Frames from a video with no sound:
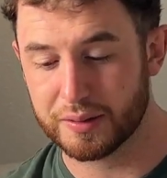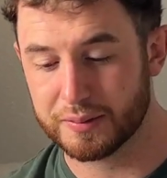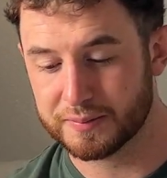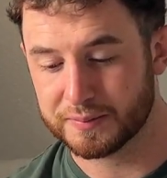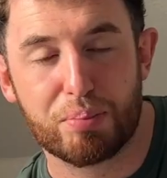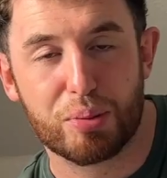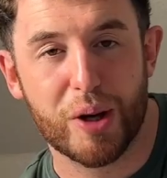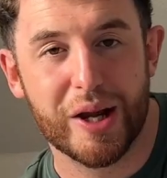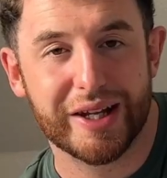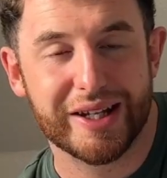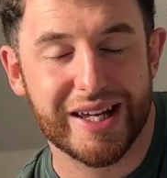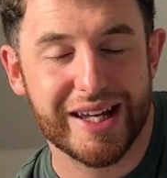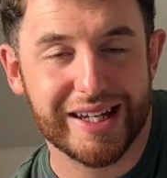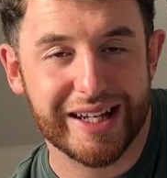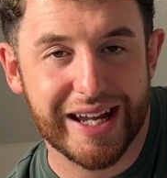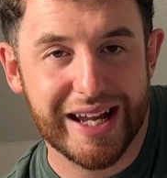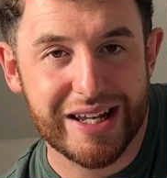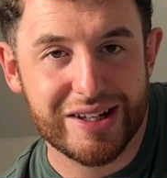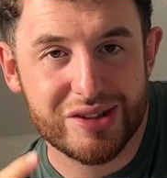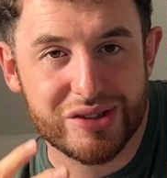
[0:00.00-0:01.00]

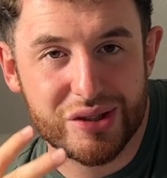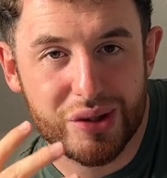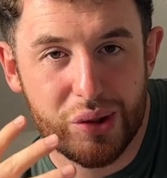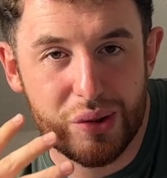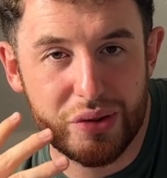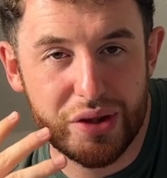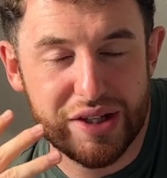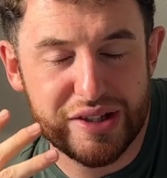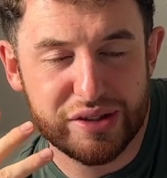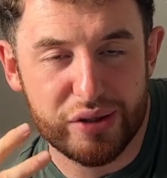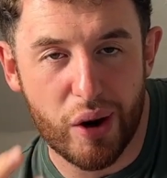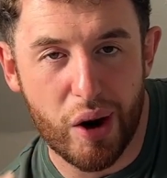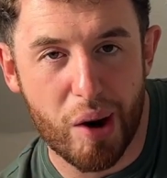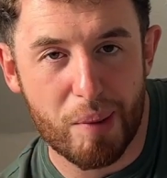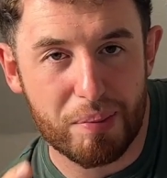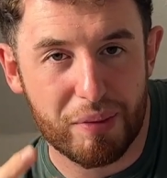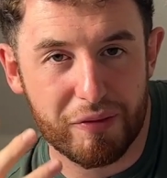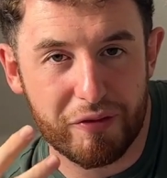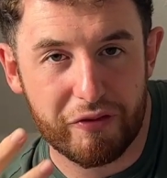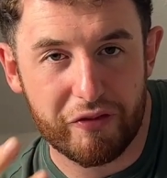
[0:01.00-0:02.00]
Breaking into the
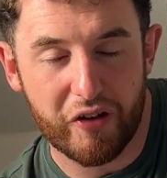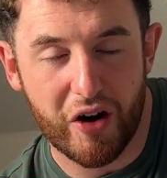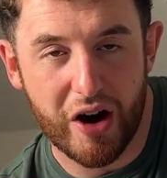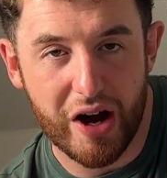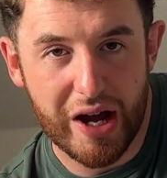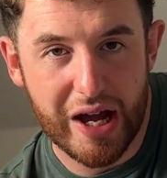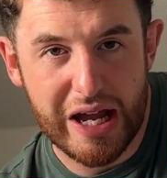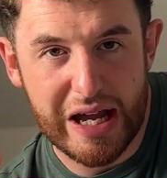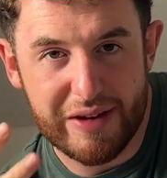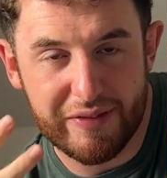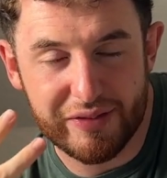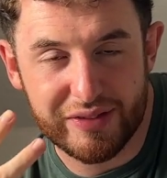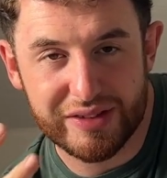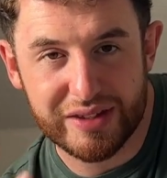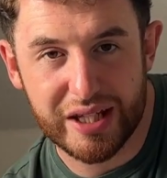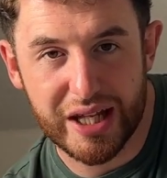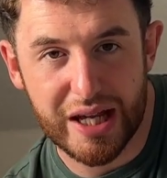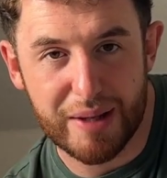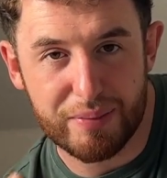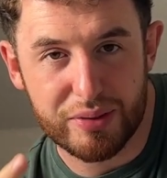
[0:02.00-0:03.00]
top 5
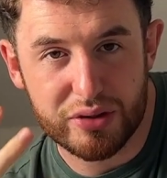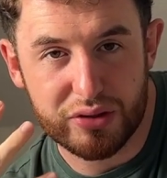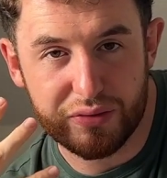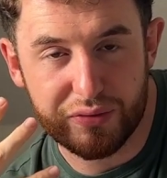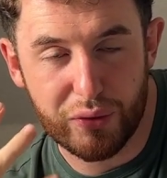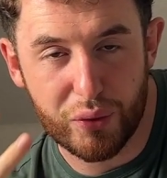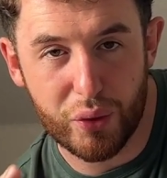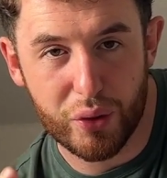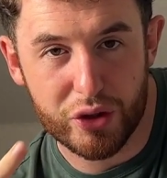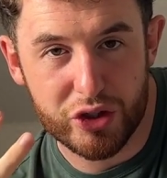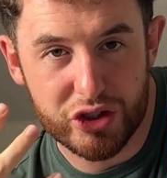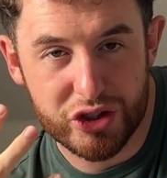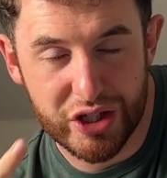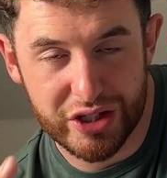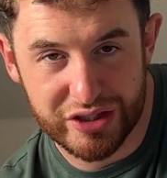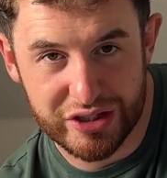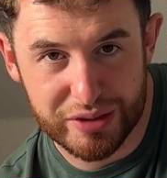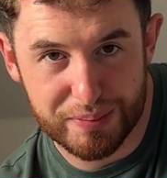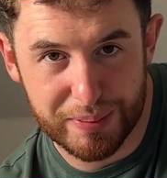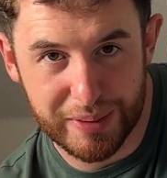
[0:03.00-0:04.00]
tips for
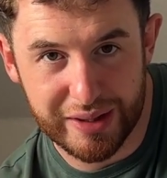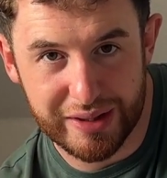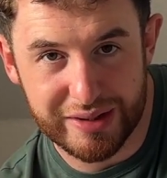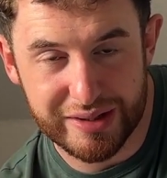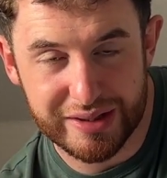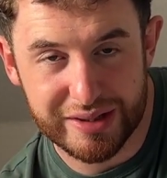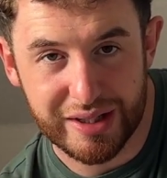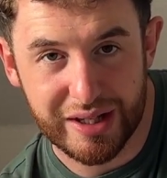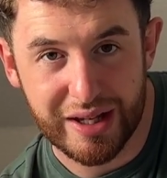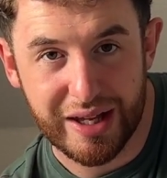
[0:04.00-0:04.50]
shin splints.